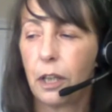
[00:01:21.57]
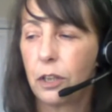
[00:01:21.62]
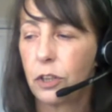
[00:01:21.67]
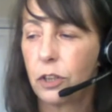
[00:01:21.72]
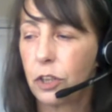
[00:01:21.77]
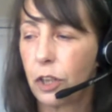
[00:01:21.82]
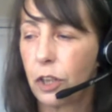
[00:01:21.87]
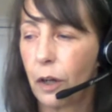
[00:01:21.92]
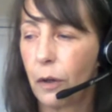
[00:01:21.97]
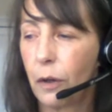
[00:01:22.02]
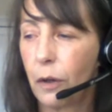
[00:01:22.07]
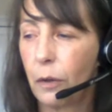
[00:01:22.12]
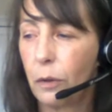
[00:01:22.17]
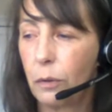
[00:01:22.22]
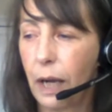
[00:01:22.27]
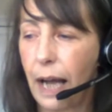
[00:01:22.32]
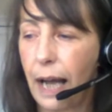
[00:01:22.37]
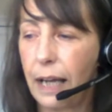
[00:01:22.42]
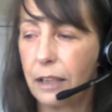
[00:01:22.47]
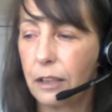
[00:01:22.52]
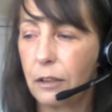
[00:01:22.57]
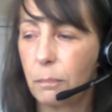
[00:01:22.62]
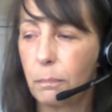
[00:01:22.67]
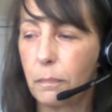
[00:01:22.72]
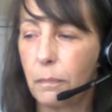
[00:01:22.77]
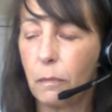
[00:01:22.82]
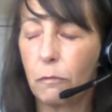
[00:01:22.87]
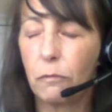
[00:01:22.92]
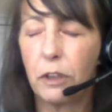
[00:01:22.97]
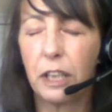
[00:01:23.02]
So, and
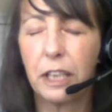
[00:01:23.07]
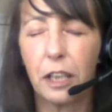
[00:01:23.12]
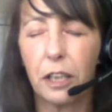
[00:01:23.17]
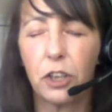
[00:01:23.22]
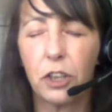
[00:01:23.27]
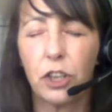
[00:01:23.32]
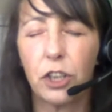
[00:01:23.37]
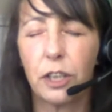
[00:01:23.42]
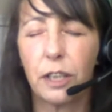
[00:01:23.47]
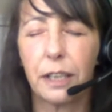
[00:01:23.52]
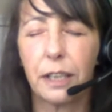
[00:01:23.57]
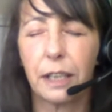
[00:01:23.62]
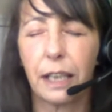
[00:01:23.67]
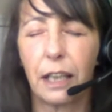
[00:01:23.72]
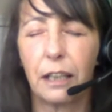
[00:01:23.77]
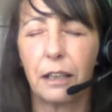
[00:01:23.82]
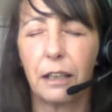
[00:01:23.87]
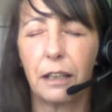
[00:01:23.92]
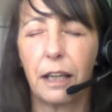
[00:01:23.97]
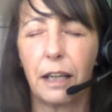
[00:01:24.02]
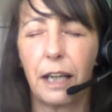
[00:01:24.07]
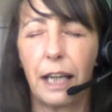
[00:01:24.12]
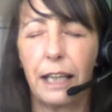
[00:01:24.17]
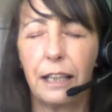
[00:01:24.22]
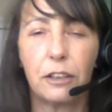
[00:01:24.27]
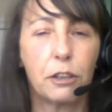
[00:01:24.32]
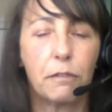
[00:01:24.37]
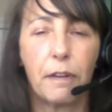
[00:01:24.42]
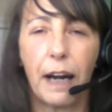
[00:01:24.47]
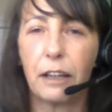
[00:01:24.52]
researchers can
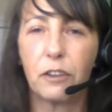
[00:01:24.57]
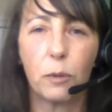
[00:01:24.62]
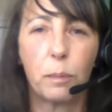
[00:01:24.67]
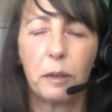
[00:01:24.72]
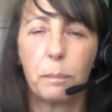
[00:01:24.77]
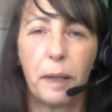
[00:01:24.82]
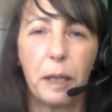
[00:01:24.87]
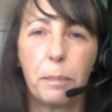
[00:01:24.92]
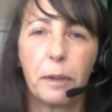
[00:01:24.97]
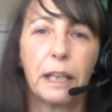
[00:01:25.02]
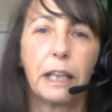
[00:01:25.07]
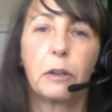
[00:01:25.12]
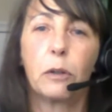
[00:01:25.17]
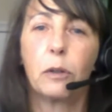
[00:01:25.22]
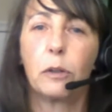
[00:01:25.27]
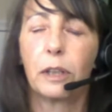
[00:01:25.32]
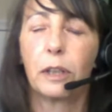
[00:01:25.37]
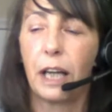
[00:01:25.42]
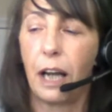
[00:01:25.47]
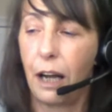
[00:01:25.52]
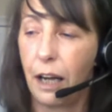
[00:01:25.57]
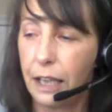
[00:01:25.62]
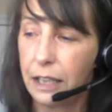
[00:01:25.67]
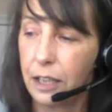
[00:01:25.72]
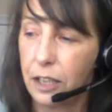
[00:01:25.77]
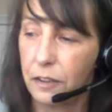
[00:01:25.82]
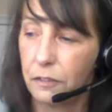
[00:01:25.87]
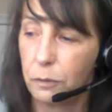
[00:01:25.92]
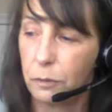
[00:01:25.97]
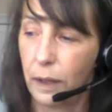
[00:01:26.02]
interact with people in all
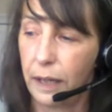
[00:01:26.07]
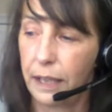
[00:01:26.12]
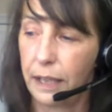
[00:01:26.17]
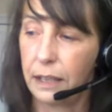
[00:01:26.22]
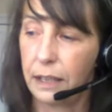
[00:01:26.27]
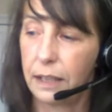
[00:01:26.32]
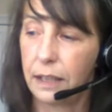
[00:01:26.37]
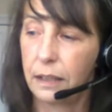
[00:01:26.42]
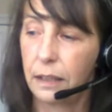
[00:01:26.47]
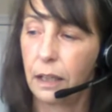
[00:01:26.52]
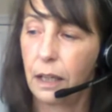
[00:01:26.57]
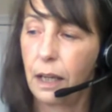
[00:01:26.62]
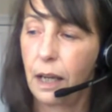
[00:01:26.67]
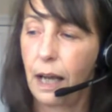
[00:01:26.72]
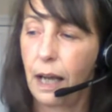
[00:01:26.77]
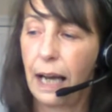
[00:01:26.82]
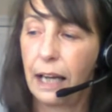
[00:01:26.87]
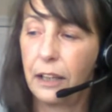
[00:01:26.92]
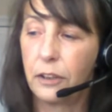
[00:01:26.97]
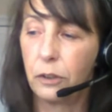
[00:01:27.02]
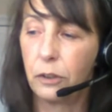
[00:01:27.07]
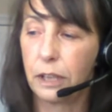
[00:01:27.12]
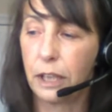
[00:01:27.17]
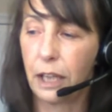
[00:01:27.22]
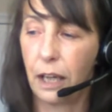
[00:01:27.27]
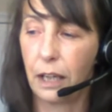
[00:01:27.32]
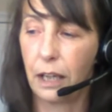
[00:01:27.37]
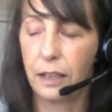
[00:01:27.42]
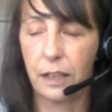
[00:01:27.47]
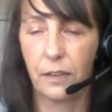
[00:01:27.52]
kinds of ways and all
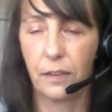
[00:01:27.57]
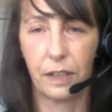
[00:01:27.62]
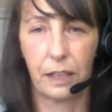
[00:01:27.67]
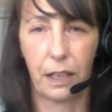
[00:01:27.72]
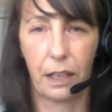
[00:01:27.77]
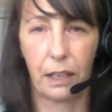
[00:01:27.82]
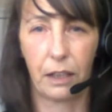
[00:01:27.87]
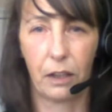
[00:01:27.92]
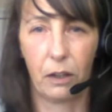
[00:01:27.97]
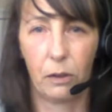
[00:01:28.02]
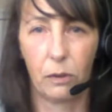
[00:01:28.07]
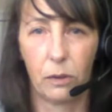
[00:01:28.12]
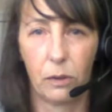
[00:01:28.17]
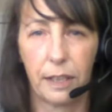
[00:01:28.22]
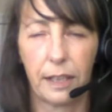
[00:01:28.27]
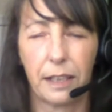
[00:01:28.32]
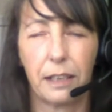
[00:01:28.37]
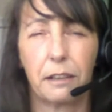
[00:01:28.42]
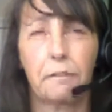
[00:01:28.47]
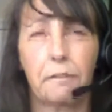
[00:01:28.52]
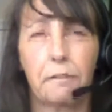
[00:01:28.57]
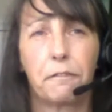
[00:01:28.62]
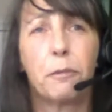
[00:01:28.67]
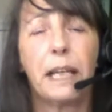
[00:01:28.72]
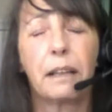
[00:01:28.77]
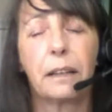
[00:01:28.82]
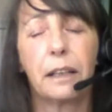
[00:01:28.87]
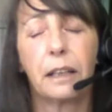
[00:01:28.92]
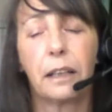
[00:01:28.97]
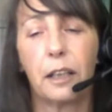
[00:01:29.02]
kinds of stakeholders. And for
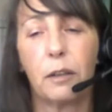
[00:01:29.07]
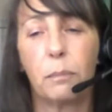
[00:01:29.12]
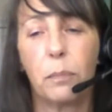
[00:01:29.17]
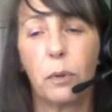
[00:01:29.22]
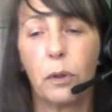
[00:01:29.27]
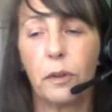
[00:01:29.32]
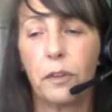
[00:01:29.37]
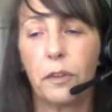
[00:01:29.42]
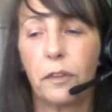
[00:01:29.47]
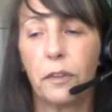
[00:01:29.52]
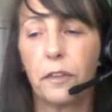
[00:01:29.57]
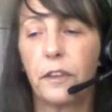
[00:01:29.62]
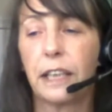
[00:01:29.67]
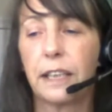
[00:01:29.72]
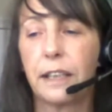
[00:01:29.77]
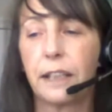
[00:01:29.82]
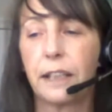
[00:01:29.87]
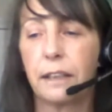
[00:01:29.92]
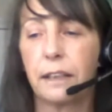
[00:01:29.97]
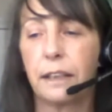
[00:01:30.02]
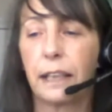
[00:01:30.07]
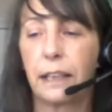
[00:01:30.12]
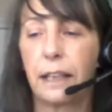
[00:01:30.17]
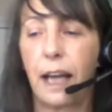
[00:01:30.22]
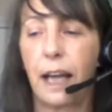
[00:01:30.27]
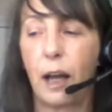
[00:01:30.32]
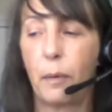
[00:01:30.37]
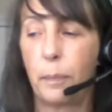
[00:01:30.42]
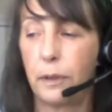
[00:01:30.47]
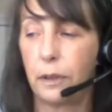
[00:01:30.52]
me, I think the important thing is that that
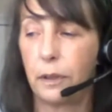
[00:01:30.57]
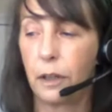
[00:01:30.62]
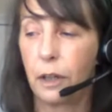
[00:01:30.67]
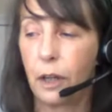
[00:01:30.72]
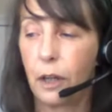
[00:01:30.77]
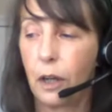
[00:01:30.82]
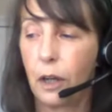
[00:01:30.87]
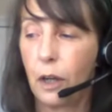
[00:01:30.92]
can happen